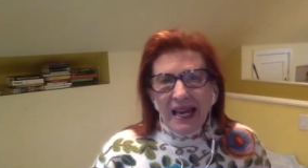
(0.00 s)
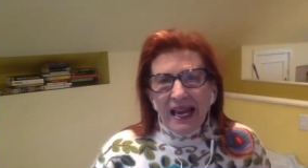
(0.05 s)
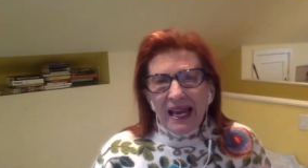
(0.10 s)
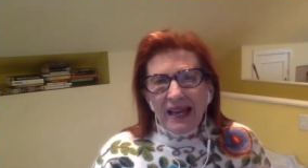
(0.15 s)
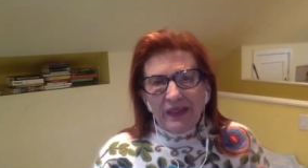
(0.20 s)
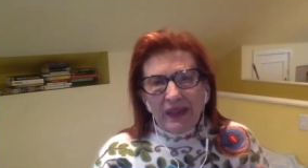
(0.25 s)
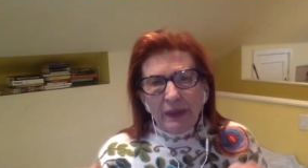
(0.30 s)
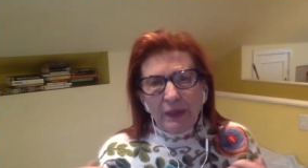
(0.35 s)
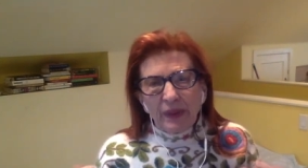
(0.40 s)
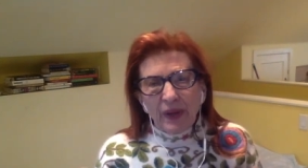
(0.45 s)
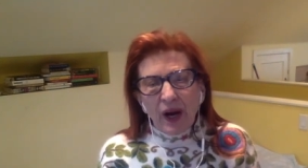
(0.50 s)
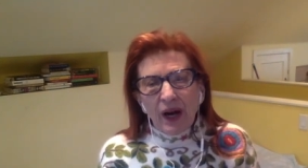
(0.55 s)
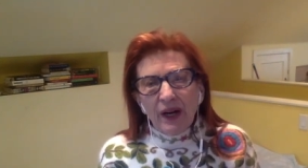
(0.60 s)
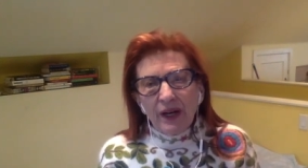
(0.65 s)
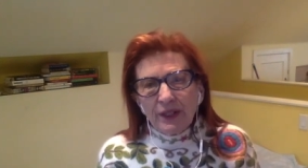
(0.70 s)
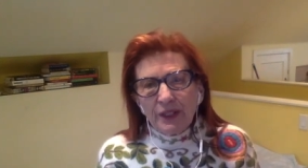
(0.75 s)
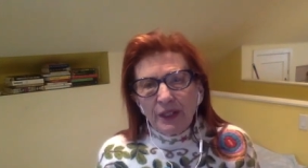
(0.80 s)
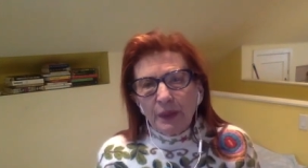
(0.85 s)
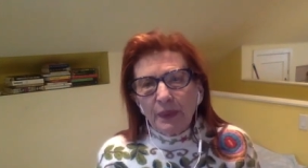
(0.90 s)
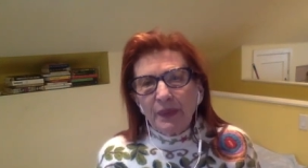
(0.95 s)
and they would
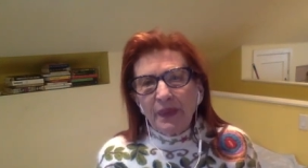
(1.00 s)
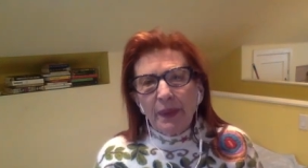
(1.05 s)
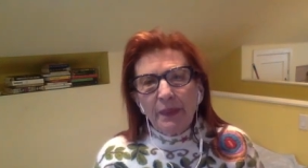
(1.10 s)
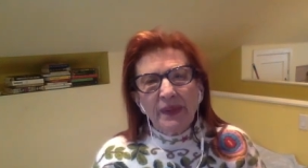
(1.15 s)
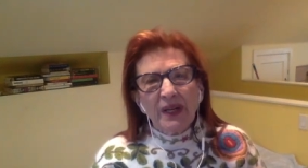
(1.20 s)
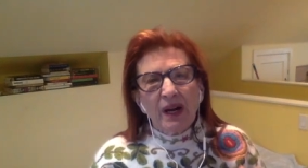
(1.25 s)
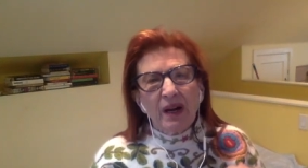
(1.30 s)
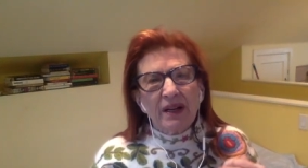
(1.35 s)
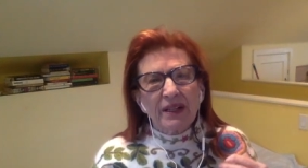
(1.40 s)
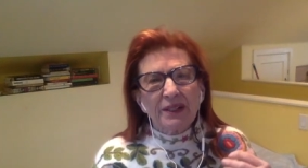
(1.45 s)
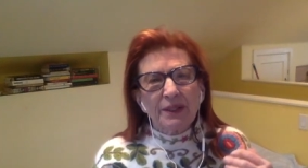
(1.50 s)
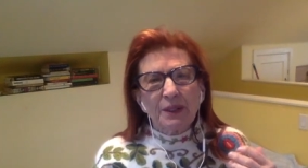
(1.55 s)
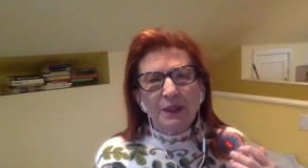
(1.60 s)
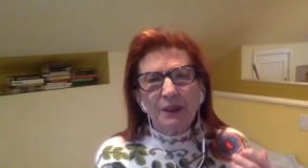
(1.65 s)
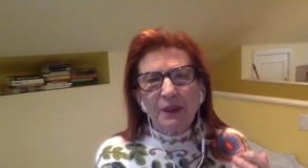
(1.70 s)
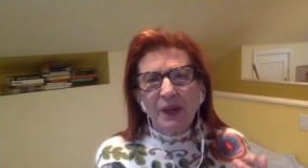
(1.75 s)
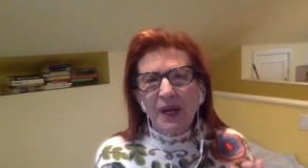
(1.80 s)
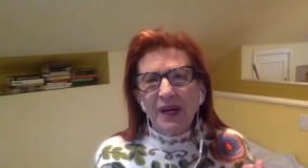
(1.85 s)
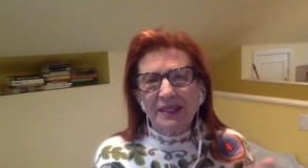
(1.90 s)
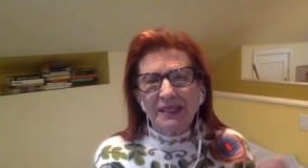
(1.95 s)
argue, and they would argue
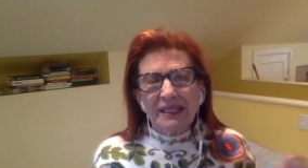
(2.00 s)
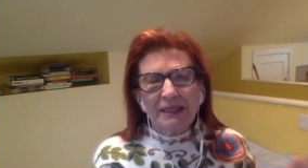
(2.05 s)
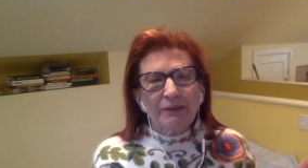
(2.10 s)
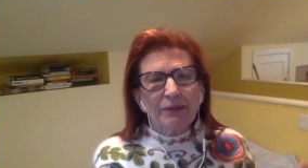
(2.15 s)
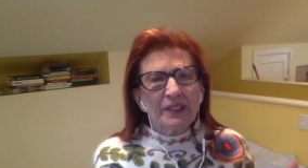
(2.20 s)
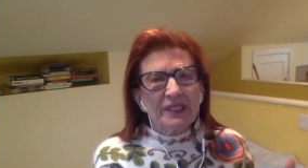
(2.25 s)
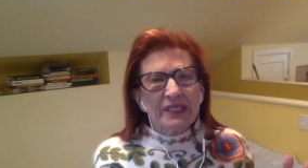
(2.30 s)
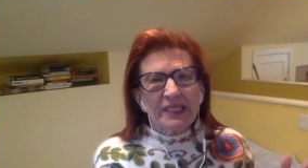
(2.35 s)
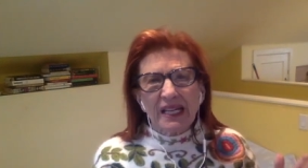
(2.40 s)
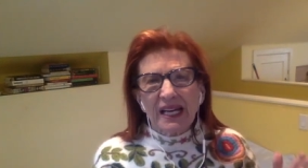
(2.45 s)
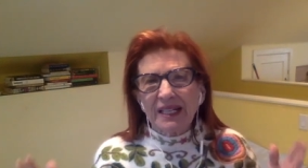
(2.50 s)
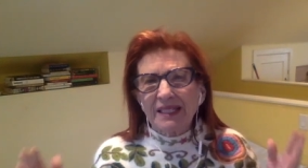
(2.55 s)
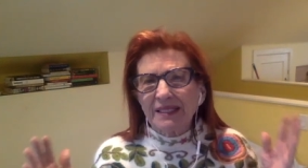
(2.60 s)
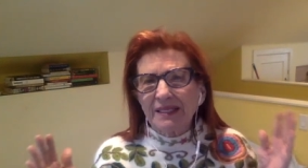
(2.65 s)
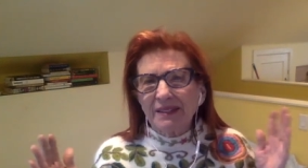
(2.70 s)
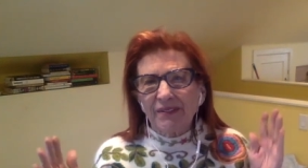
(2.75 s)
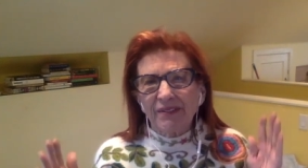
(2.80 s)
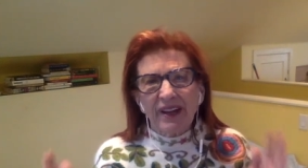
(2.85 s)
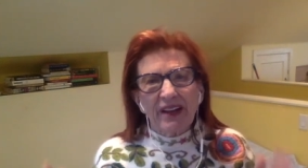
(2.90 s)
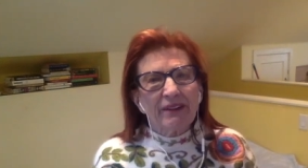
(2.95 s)
on different
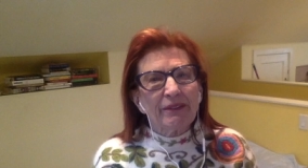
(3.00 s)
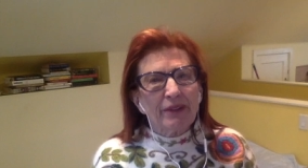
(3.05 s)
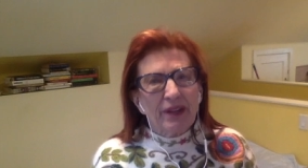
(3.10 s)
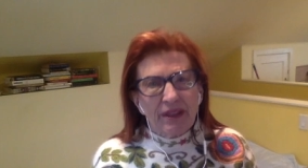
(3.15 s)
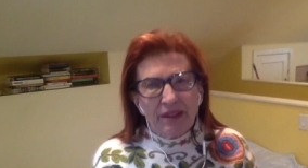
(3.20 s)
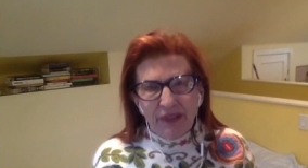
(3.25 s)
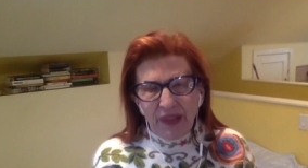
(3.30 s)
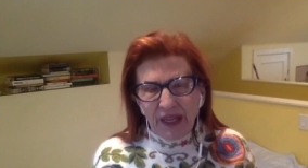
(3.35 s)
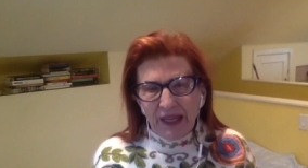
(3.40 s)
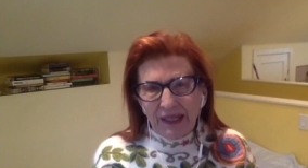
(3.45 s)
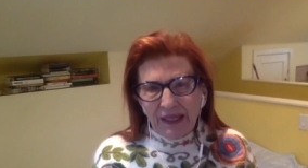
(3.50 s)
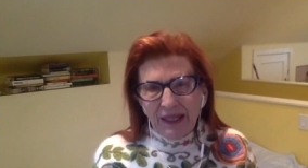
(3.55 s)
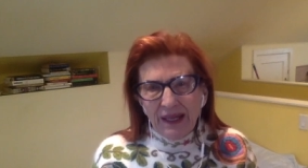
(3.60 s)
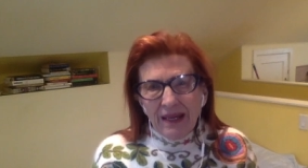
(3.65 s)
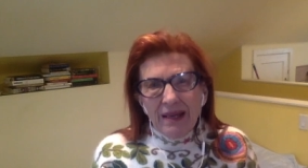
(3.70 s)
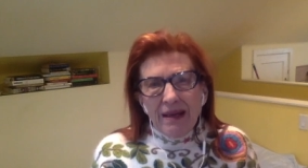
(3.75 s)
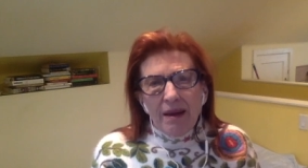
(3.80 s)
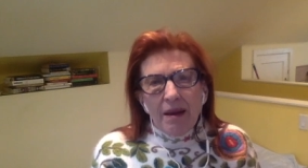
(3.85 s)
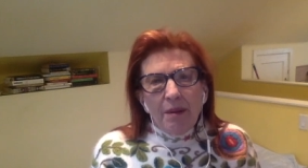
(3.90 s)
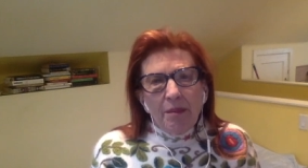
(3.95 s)
sides of everything
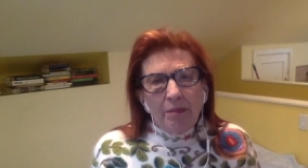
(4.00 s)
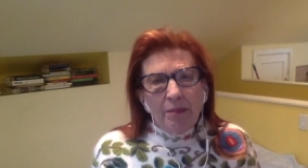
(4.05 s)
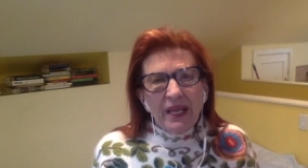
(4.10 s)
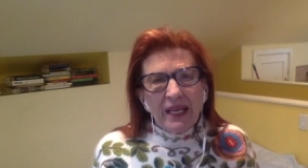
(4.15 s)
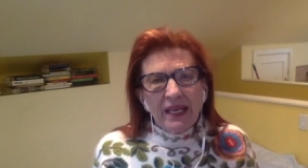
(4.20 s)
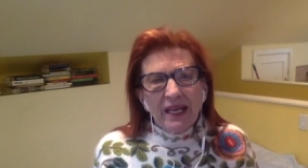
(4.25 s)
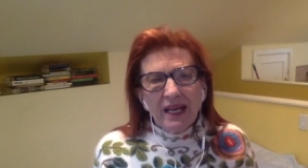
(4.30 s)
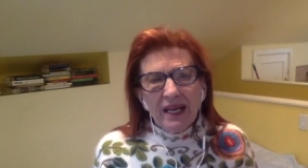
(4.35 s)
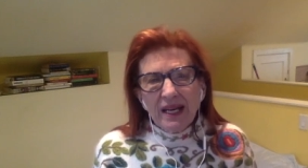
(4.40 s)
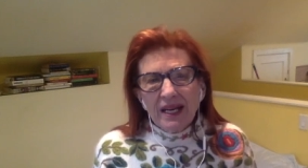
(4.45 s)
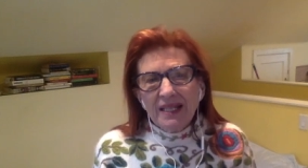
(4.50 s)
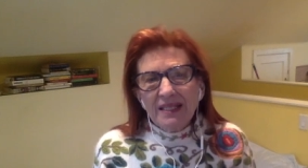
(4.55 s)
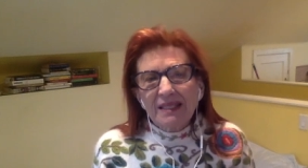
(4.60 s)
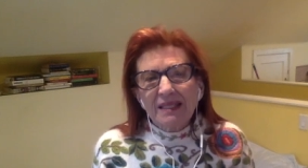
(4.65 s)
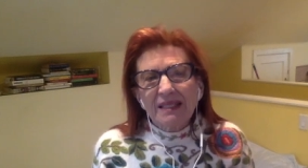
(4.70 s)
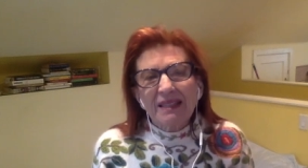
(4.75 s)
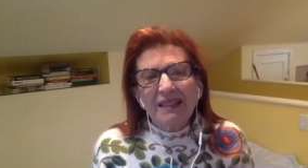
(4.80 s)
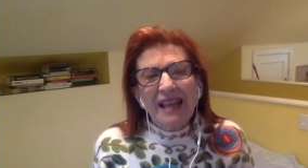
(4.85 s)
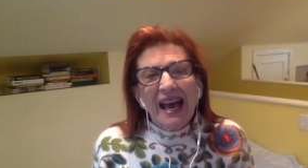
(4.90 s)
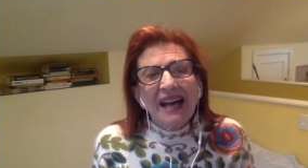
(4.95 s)

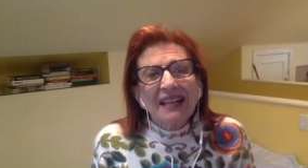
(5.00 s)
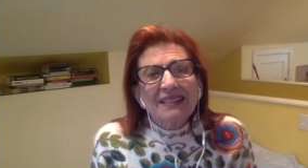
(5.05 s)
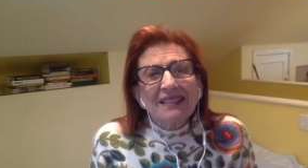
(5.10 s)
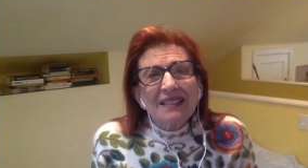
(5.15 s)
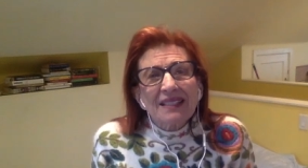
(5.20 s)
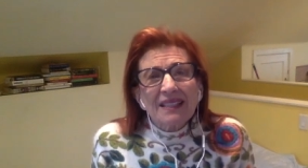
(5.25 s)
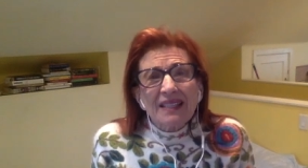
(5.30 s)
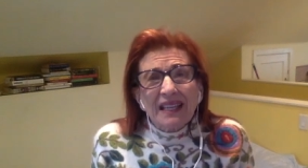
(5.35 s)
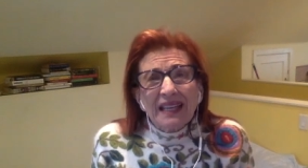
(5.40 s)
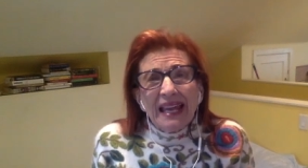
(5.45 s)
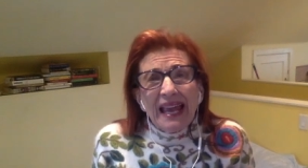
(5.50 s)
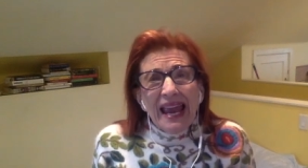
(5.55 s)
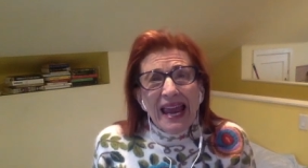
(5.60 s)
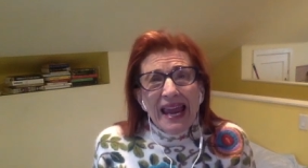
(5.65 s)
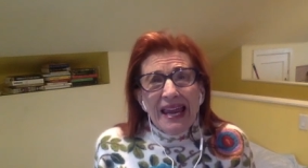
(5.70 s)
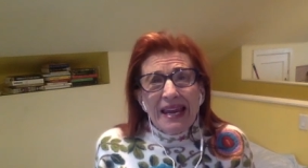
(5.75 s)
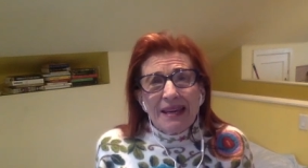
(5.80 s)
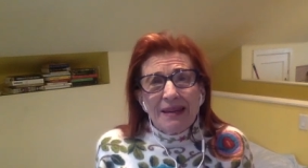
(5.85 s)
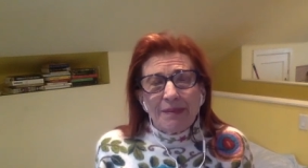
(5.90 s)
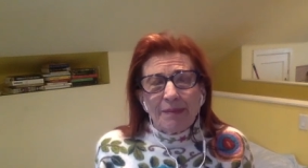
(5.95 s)
because that's the
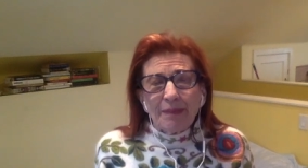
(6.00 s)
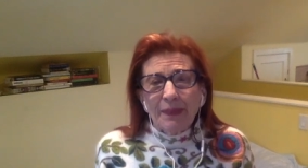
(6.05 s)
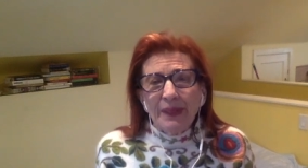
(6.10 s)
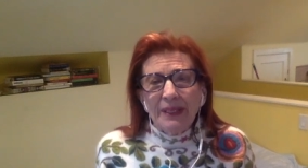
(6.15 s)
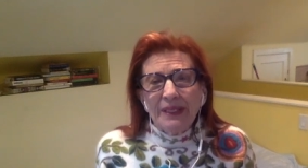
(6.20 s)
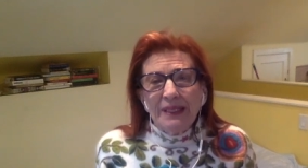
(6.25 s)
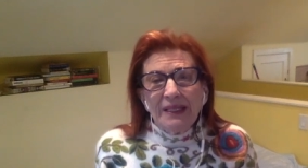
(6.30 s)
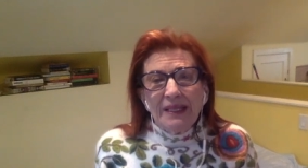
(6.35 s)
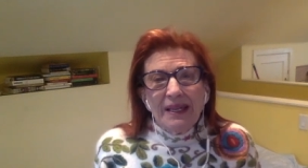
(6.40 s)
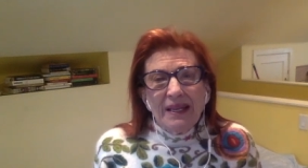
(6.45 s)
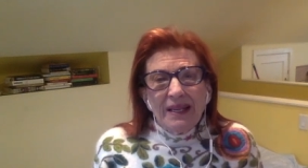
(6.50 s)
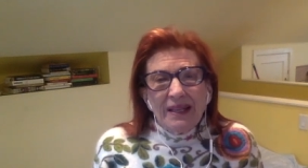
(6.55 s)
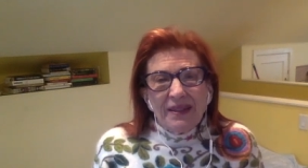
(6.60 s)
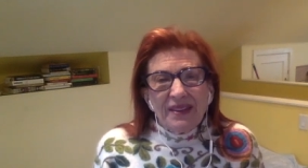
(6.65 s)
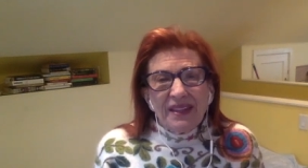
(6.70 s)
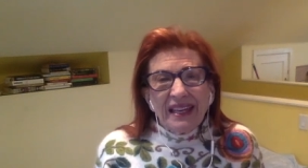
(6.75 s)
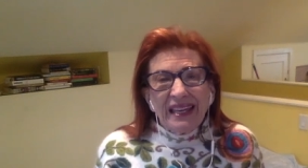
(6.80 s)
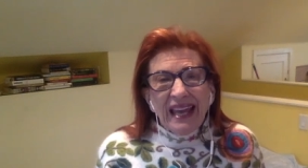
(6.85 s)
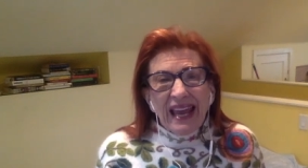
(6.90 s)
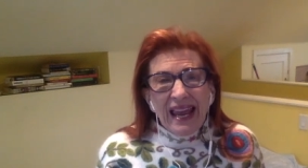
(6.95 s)
game.
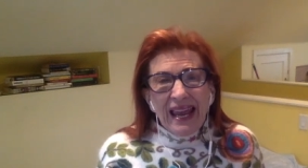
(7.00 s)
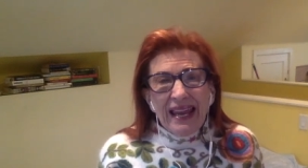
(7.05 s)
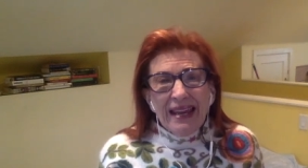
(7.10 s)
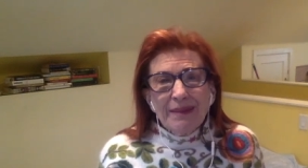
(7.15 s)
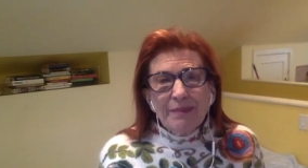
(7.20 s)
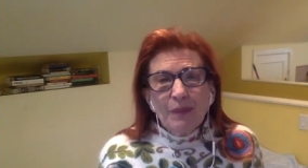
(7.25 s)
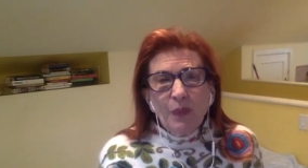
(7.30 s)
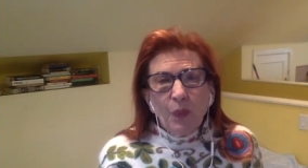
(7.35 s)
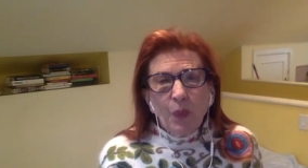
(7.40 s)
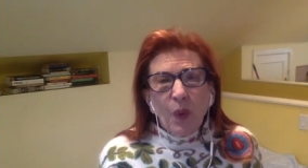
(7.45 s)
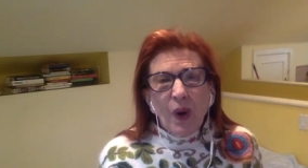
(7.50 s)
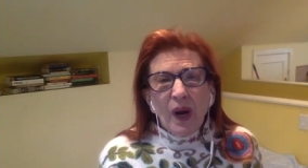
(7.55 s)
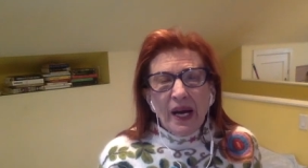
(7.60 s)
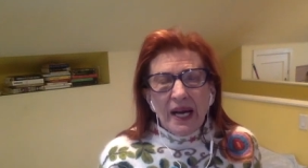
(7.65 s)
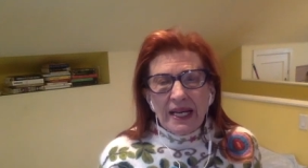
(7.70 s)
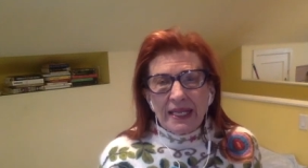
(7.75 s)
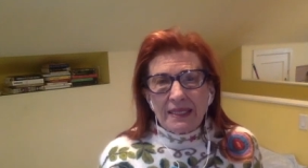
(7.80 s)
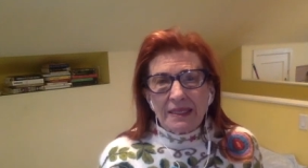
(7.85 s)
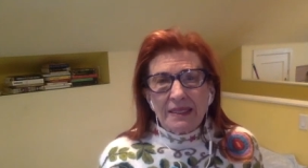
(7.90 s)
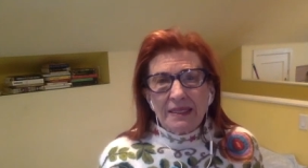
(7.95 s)
The game
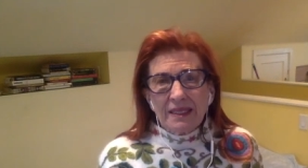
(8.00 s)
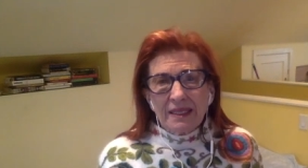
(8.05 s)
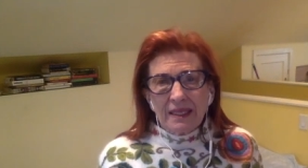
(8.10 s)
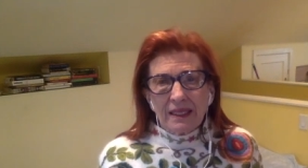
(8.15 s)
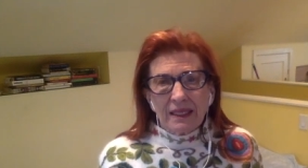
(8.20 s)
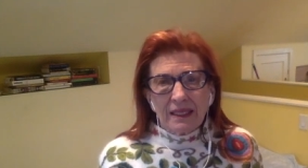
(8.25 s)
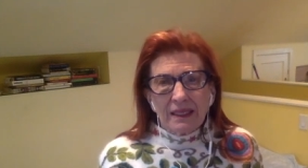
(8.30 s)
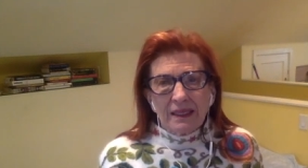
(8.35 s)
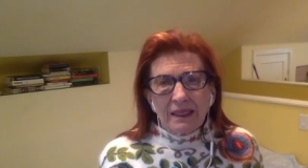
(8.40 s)
was